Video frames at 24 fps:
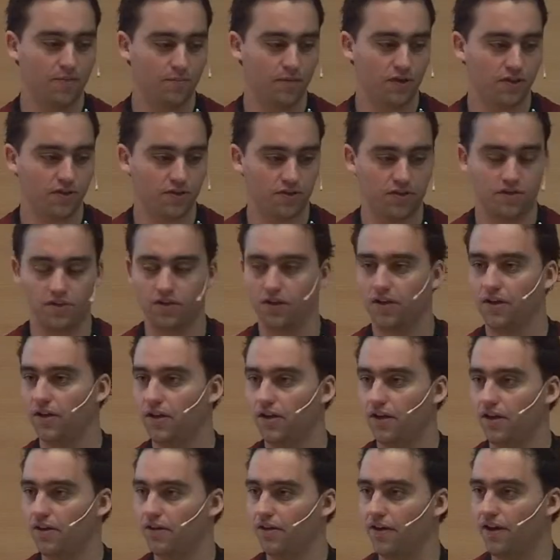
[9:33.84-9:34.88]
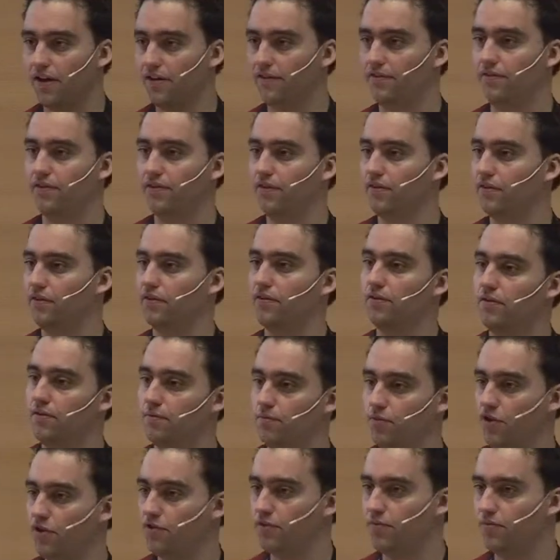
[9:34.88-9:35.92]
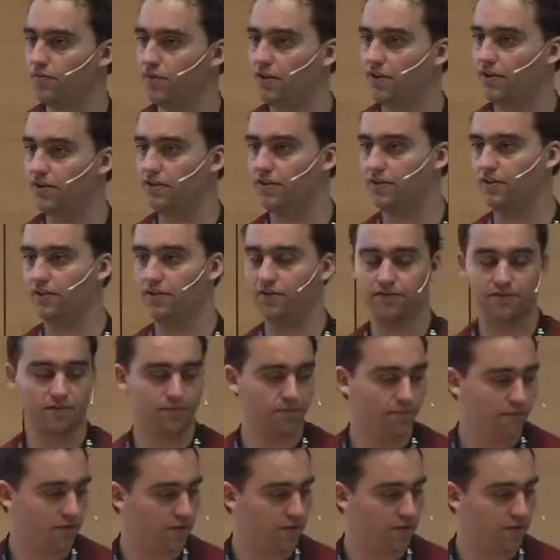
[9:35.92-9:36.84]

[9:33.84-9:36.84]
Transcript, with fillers: much nicer possibilities.